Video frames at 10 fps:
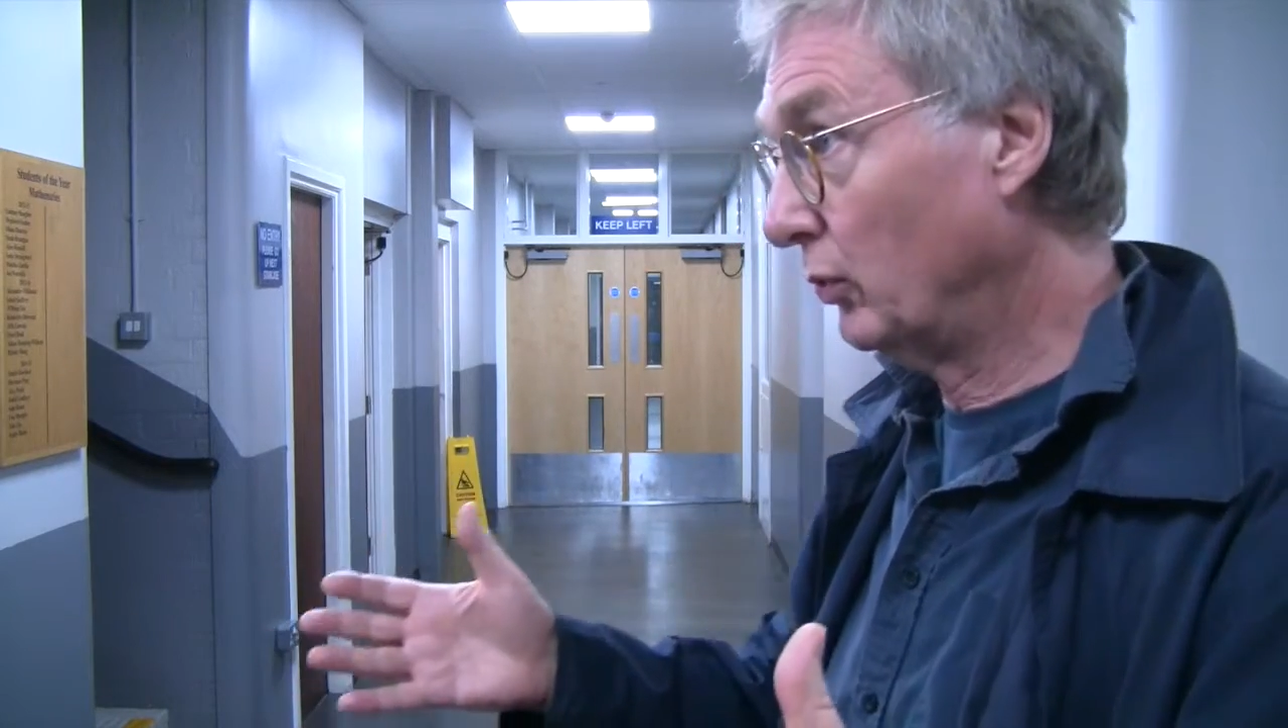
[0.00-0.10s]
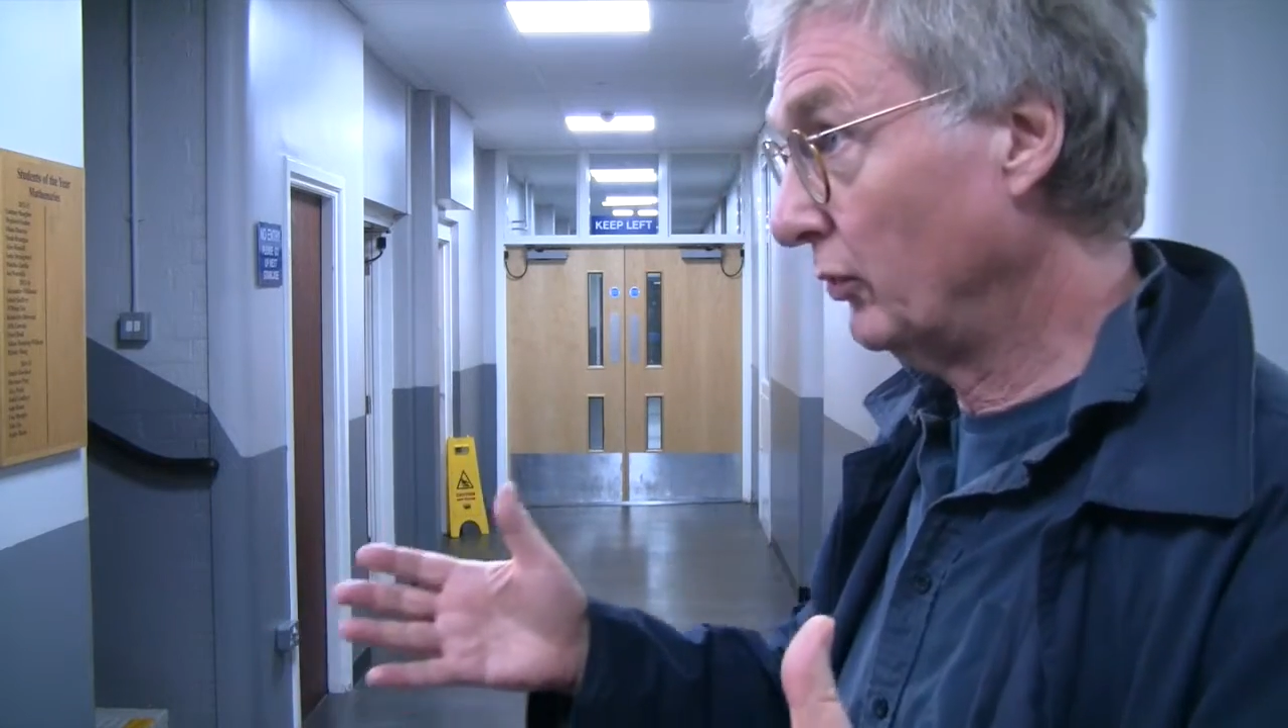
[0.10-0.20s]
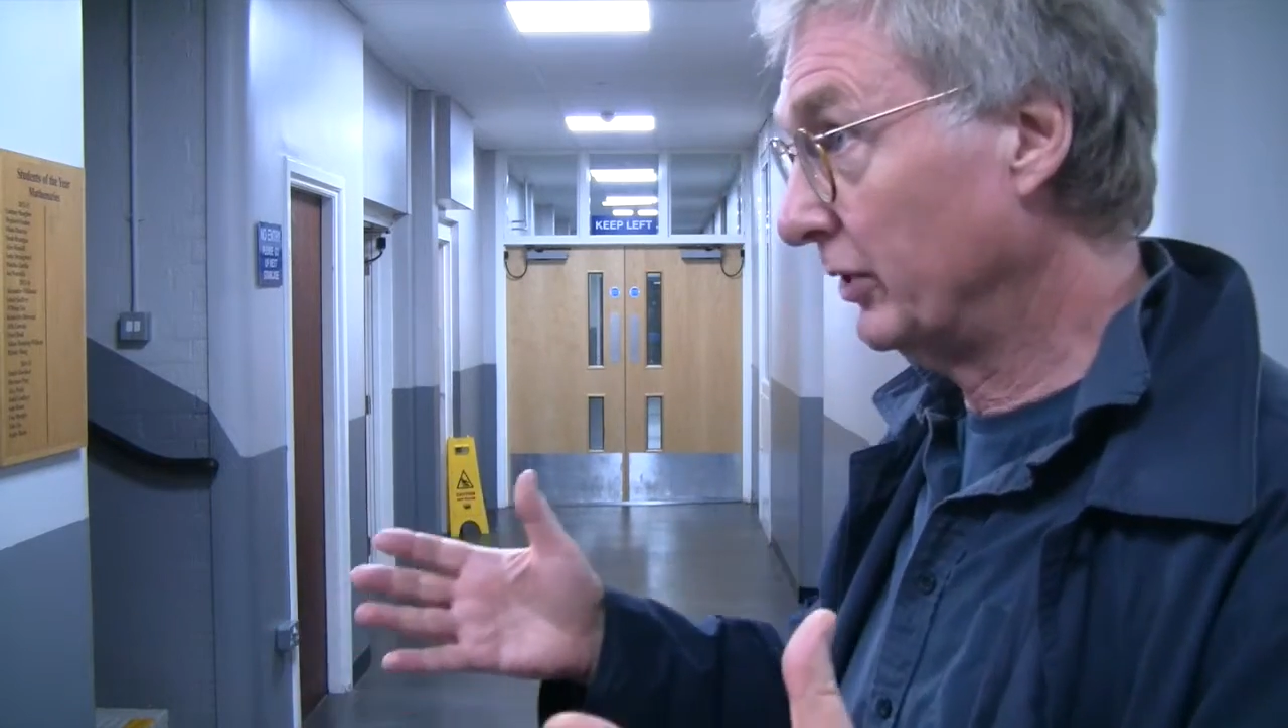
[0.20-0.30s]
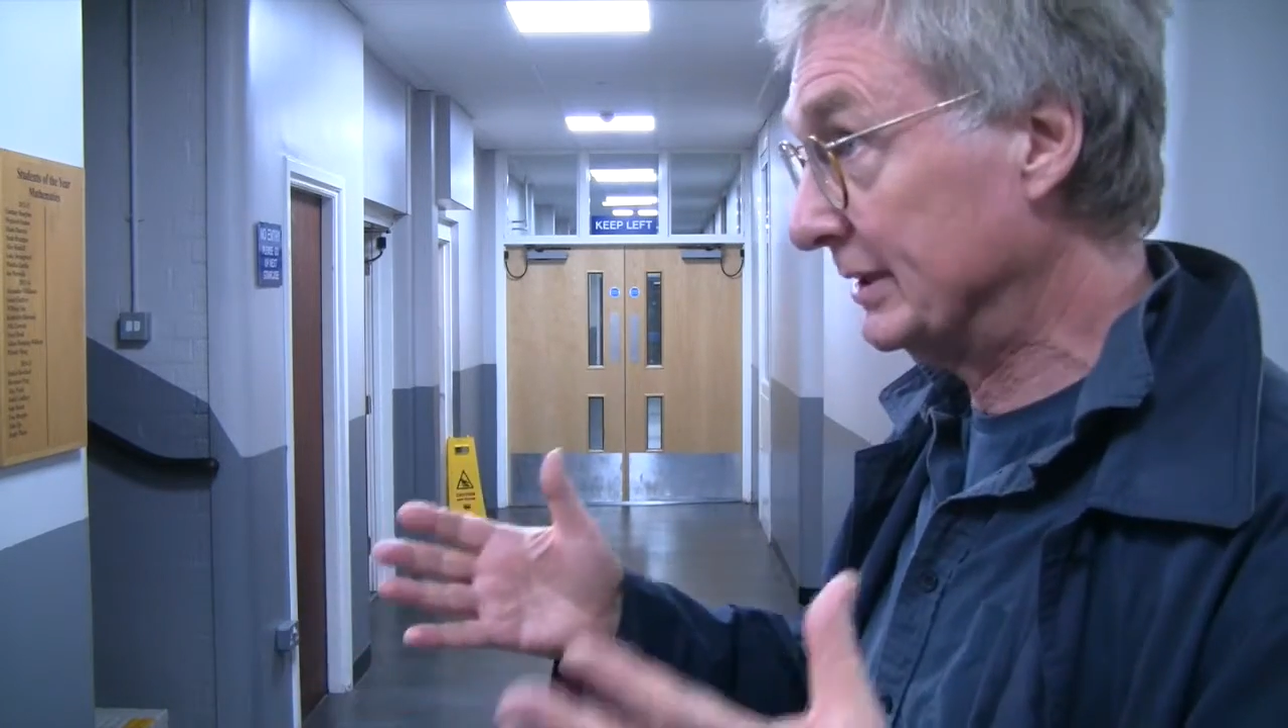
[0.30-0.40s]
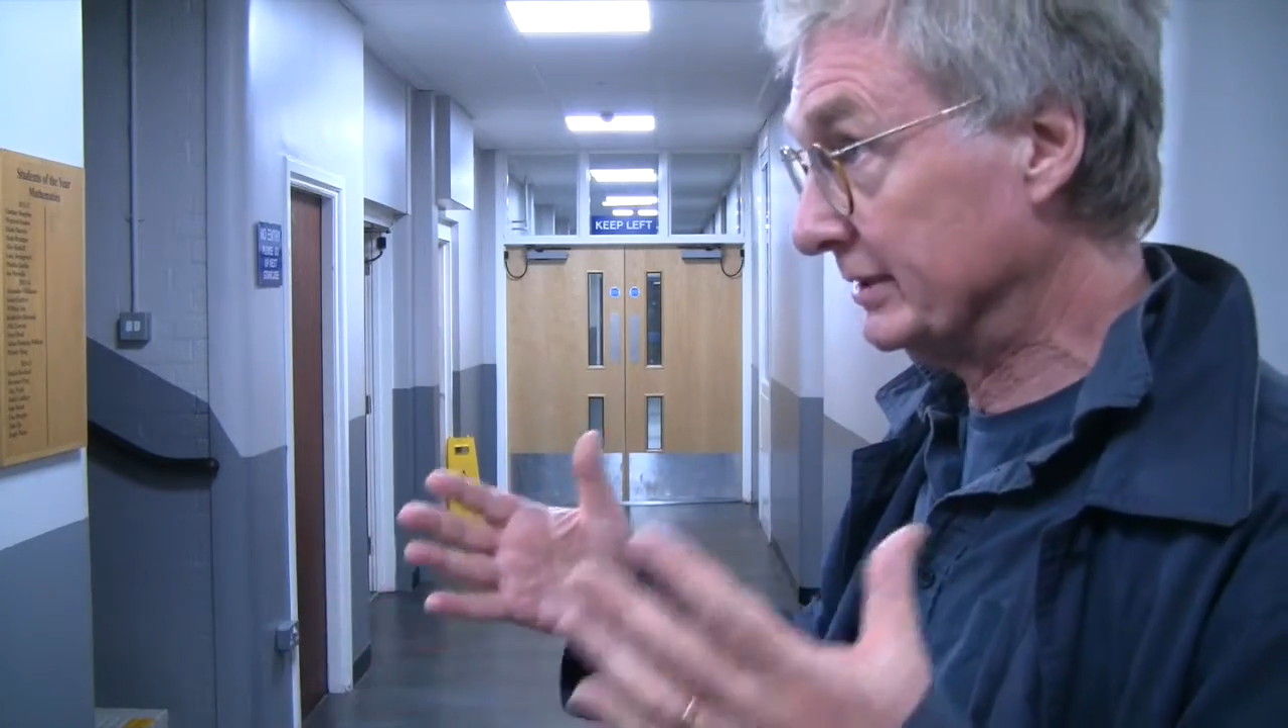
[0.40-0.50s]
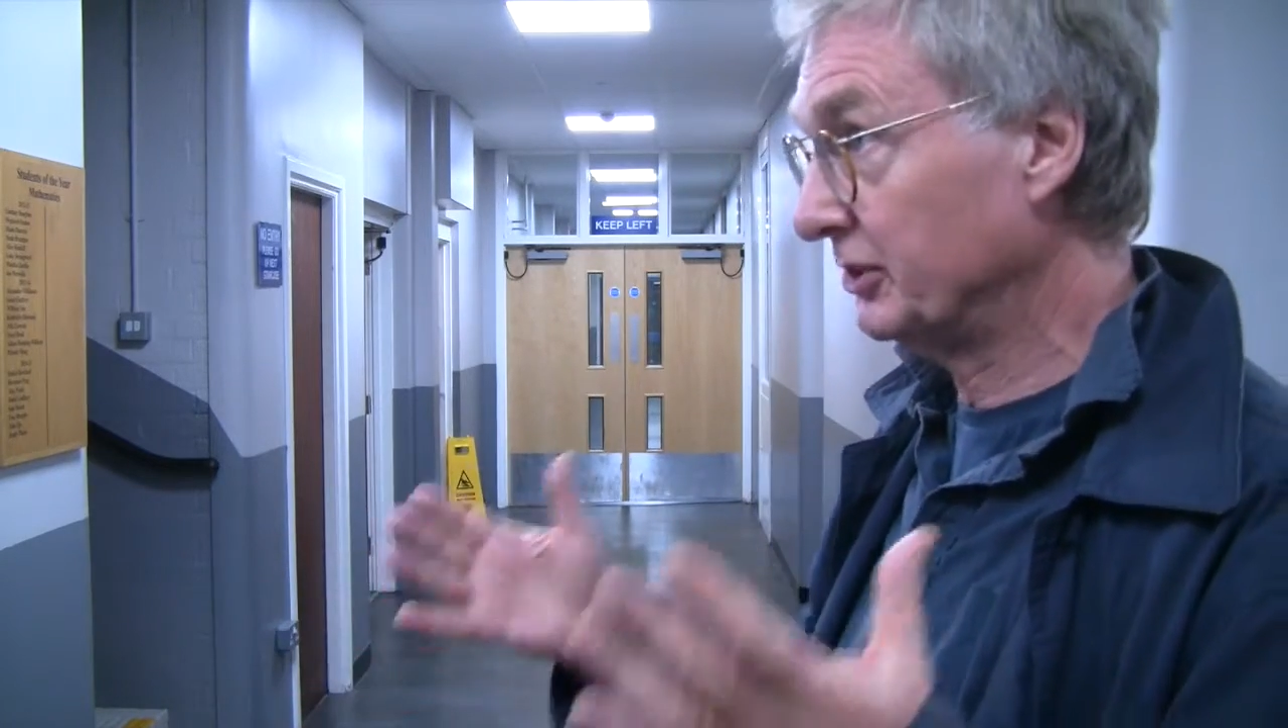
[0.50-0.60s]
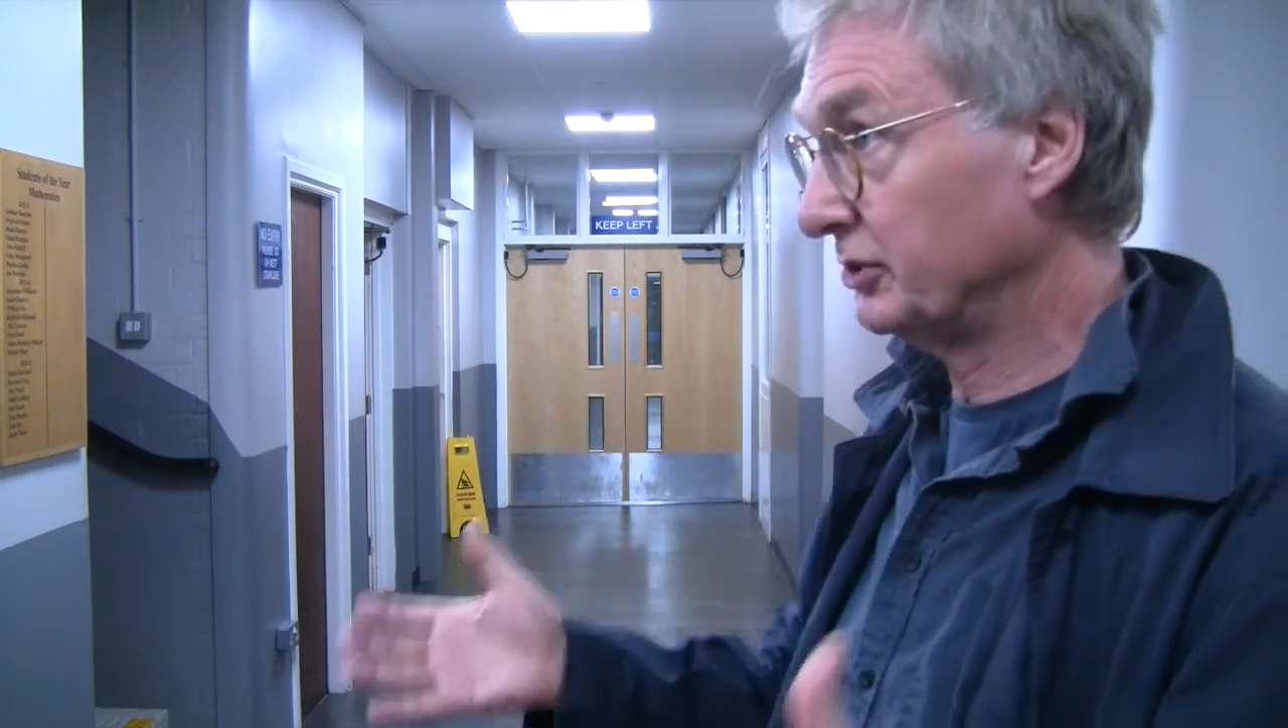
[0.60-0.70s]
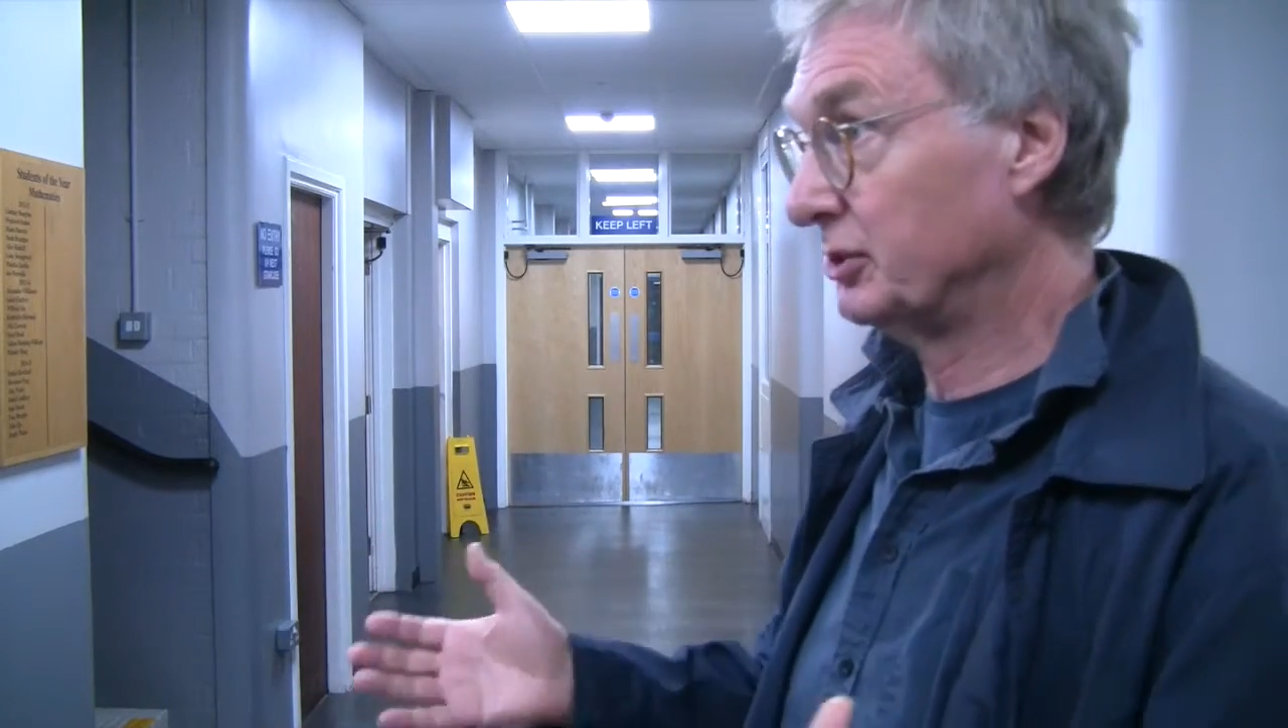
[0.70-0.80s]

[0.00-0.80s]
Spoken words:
all the discussion